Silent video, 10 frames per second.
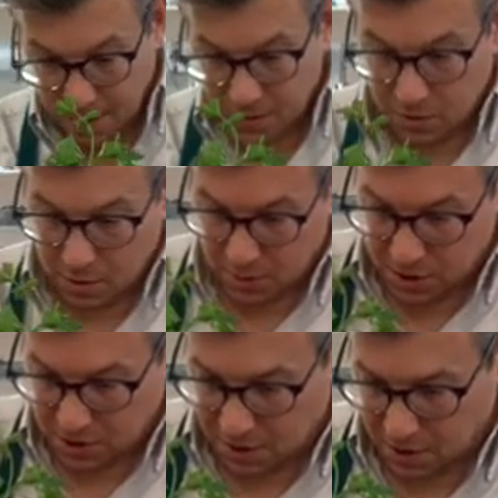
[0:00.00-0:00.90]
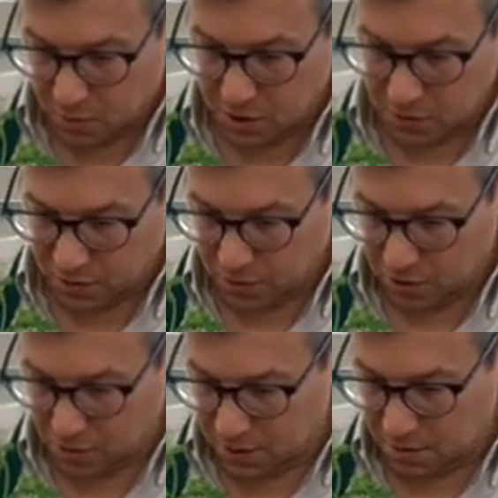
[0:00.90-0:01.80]
So let me just, I don't want to
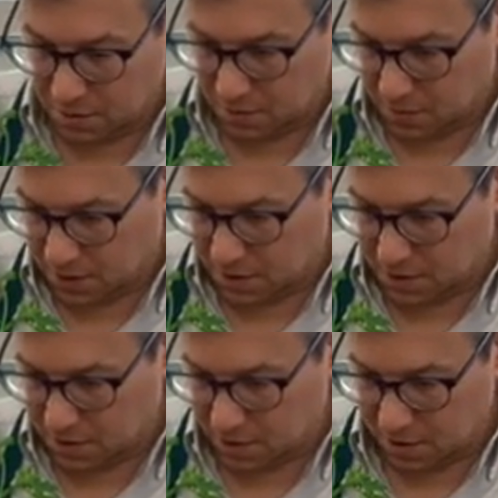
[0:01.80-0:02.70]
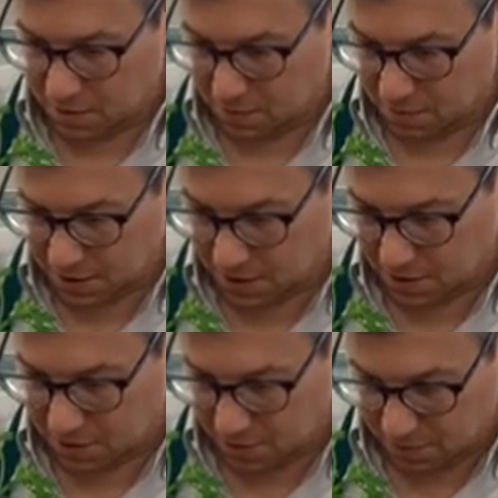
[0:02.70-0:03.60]
overdo it with this, although I
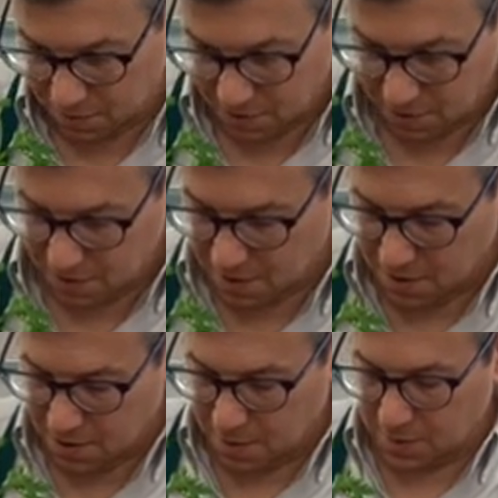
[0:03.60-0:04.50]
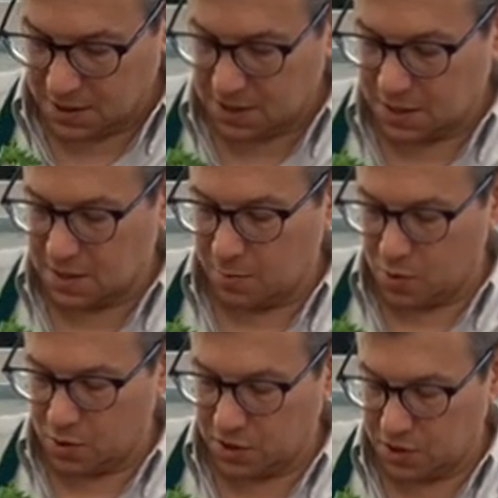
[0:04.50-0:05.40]
tend to. I'm going to stick some
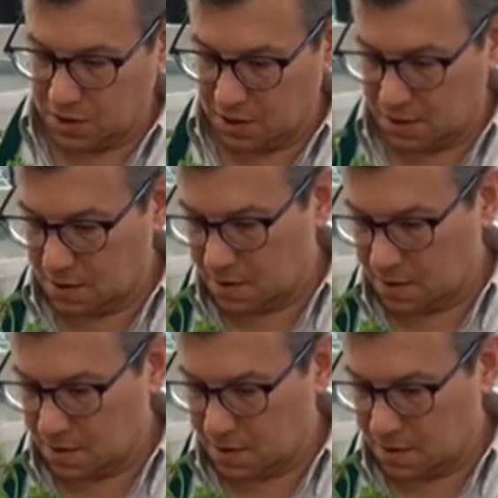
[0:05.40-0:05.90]
parsley.